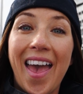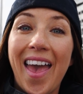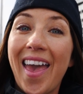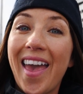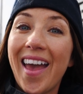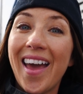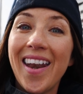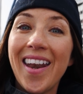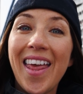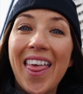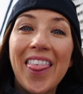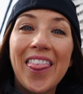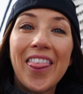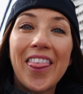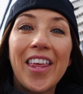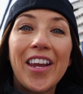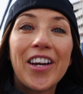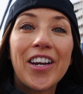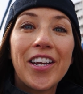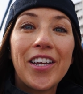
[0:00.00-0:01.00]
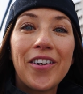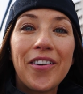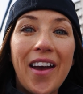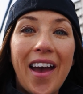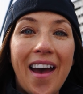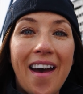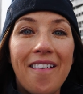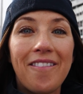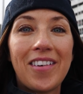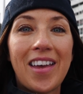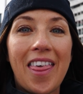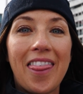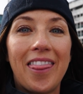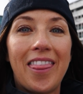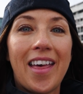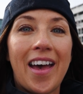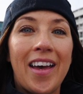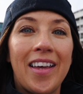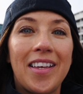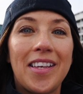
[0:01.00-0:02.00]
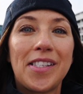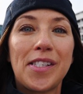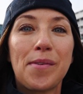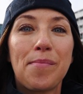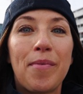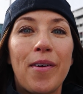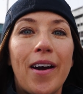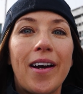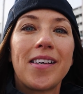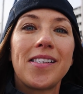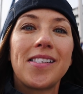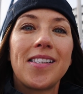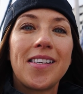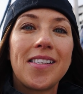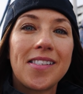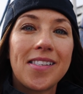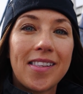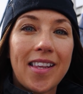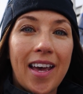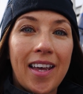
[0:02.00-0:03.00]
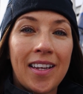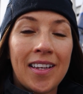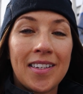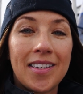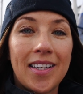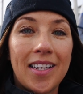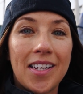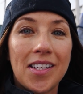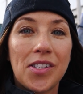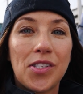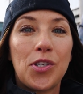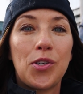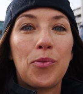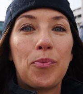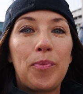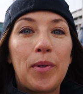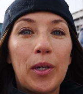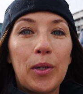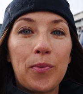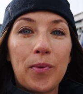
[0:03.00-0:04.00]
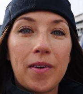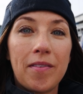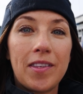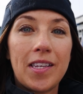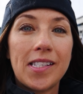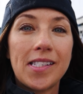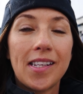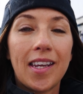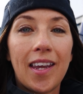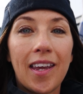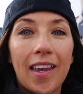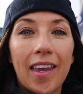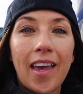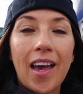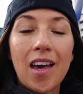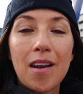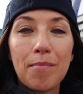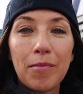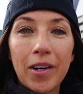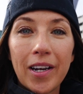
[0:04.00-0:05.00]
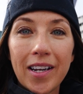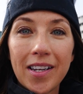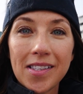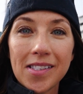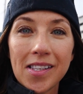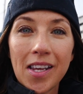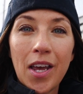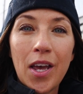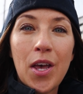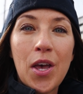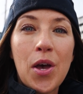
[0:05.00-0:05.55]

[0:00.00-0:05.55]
And there you have it. That is the process that it takes to build one of these kit catamarans.